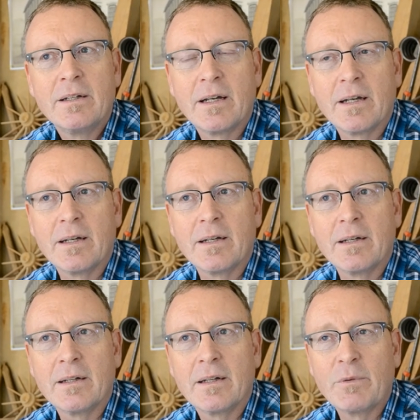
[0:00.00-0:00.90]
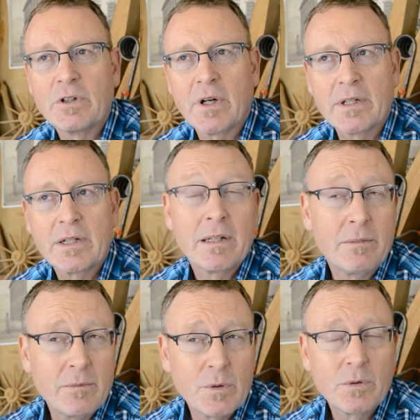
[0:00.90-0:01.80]
Uh, and we try to
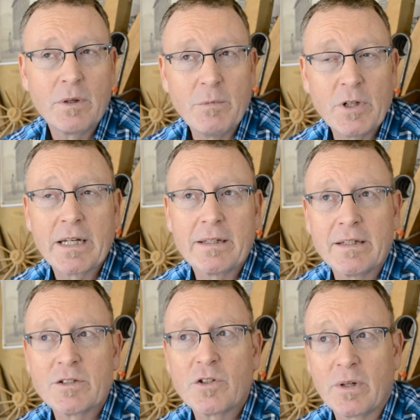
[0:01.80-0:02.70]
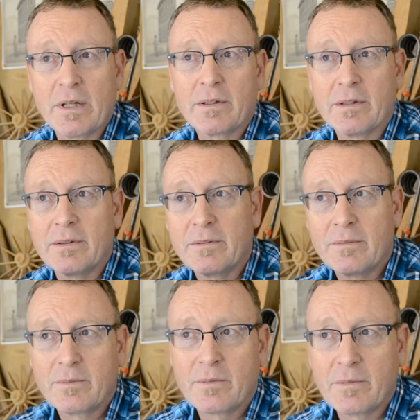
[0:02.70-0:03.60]
communicate this throughout the
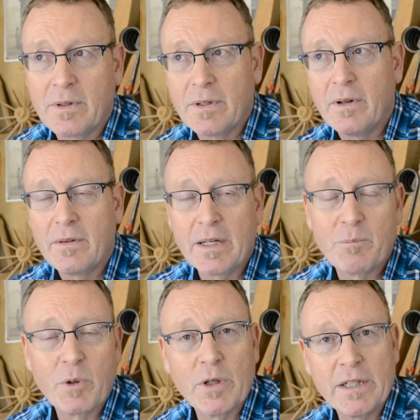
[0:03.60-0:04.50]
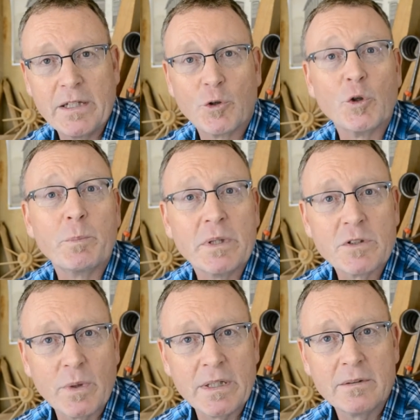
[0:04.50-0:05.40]
the employee group as
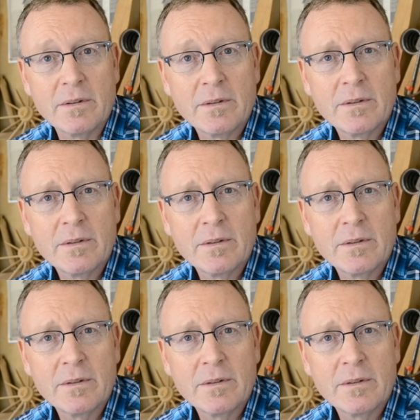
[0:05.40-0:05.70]
well.